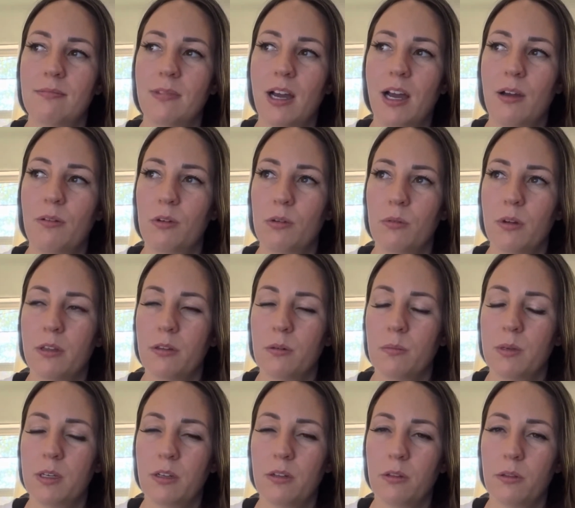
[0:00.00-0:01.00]
I would rather
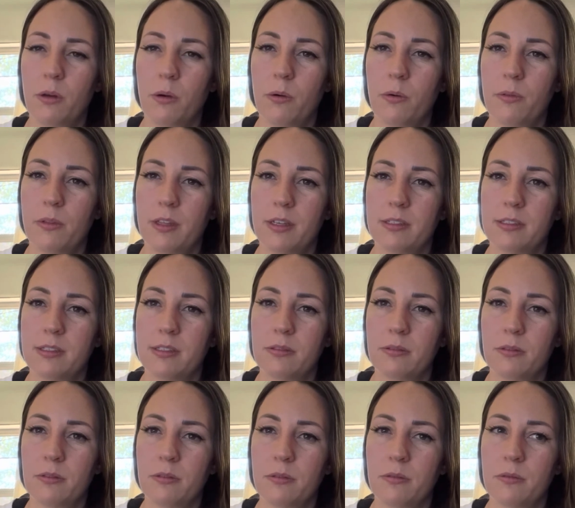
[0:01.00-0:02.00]
be alone than
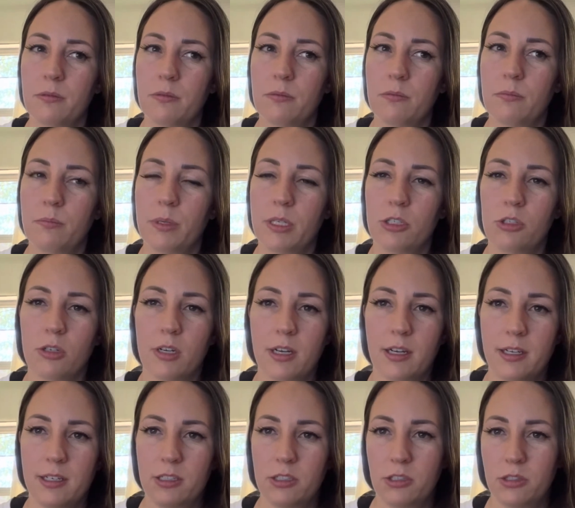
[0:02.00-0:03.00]
to be
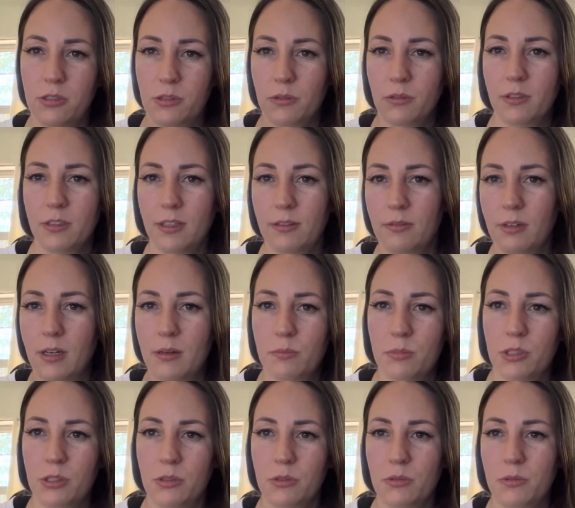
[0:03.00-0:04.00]
trying to live
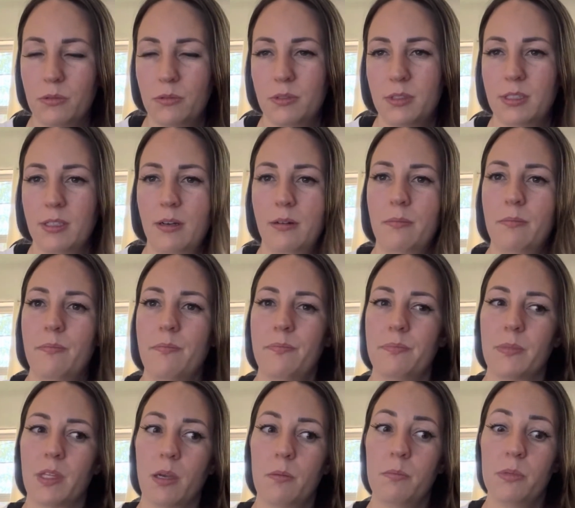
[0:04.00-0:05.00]
up to
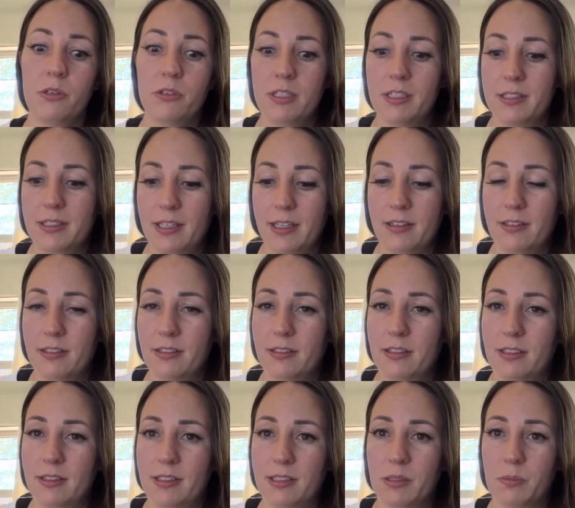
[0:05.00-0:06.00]
some beauty standard
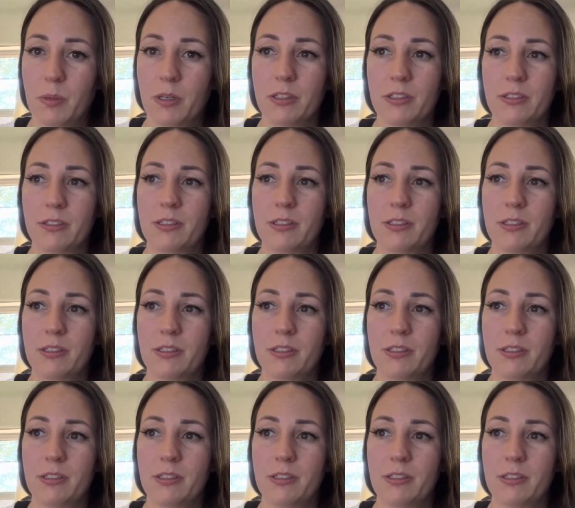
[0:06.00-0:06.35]
that this person